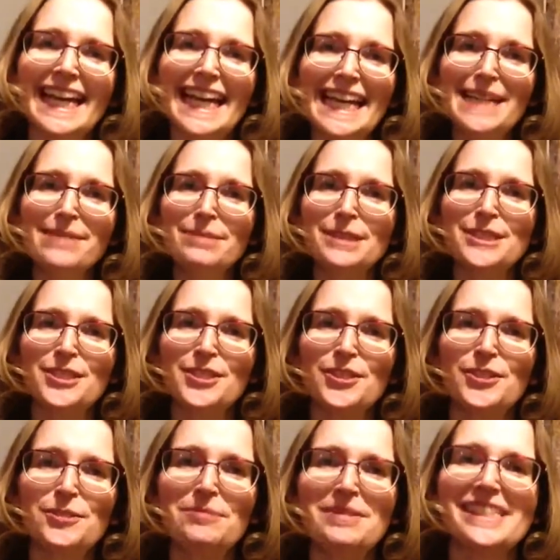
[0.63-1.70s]
Hey
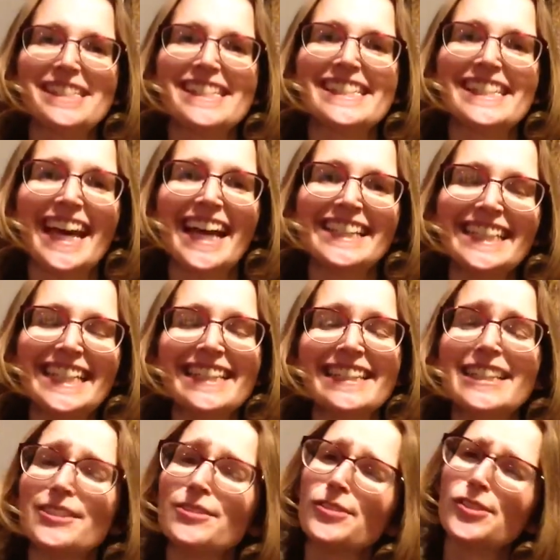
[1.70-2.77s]
BookTube, this is Kelly.
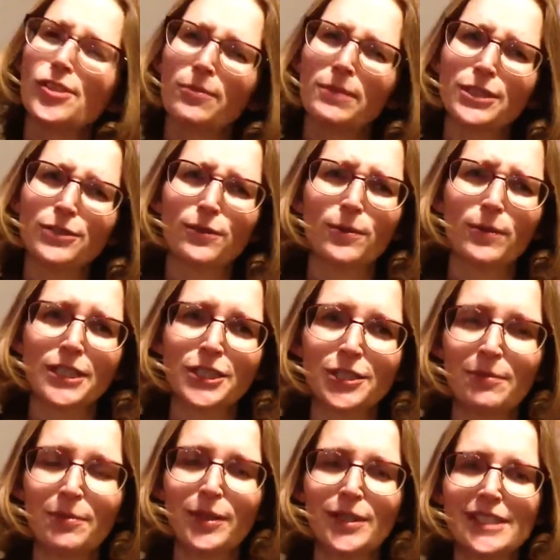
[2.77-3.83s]
Thank you so much for
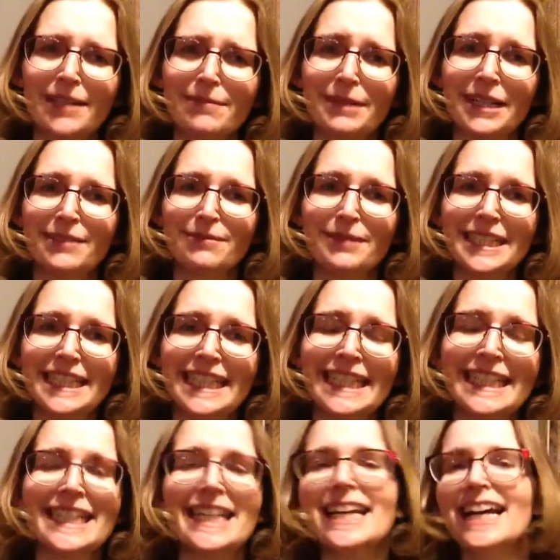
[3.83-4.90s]
watching Books I'm Not
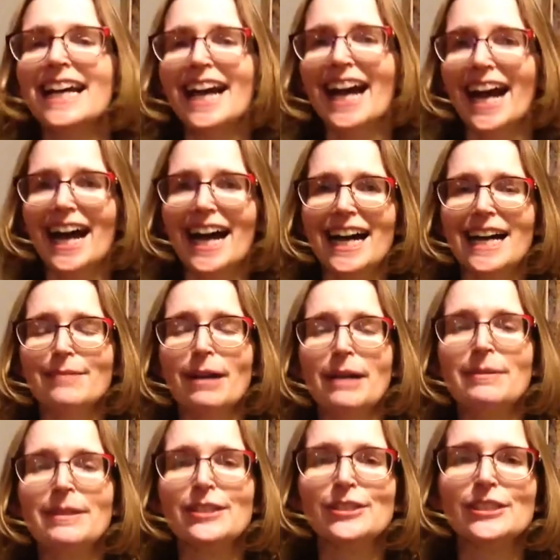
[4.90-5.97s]
Reading. I'm
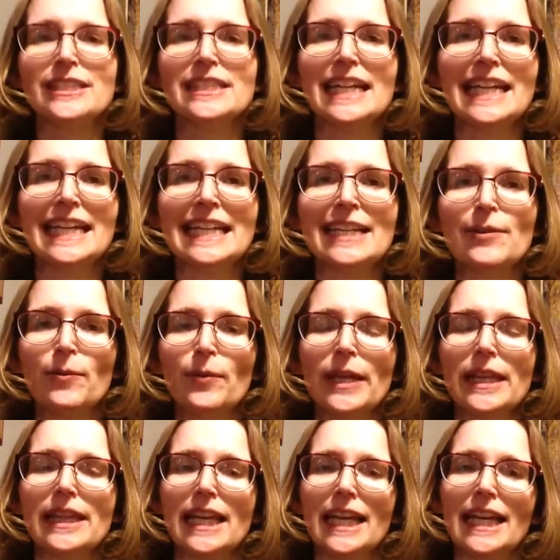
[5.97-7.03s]
here today
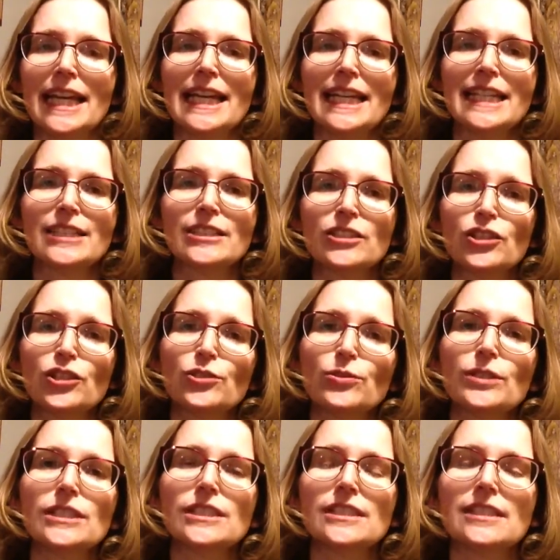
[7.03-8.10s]
with a
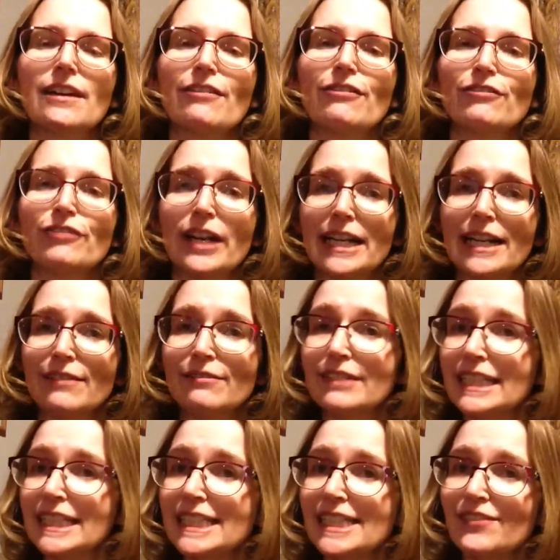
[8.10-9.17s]
short Friday
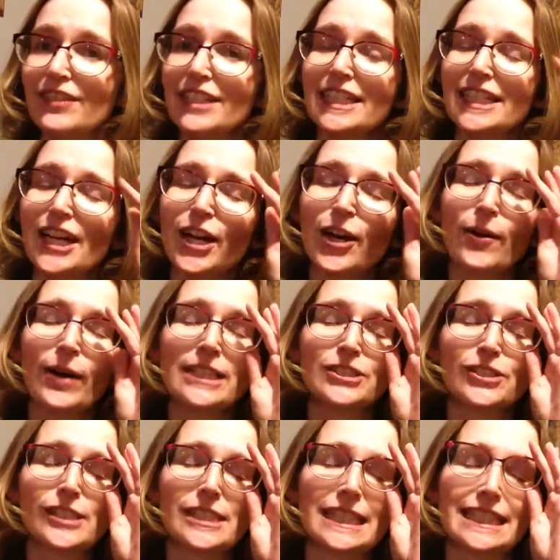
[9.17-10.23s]
Reads video and
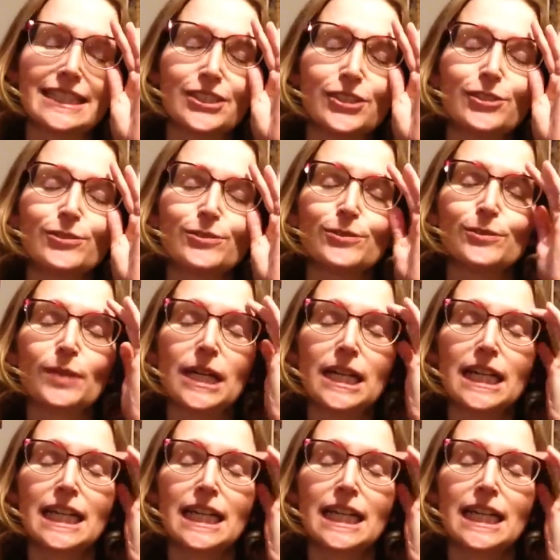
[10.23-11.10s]
just to let you